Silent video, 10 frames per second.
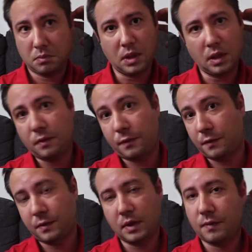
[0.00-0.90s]

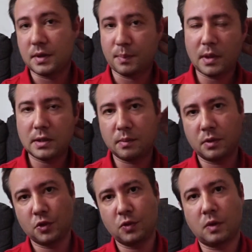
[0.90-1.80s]
if it's
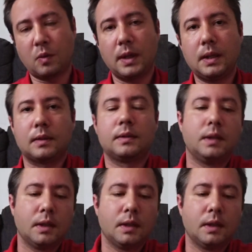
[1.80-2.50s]
possible, sure, why not?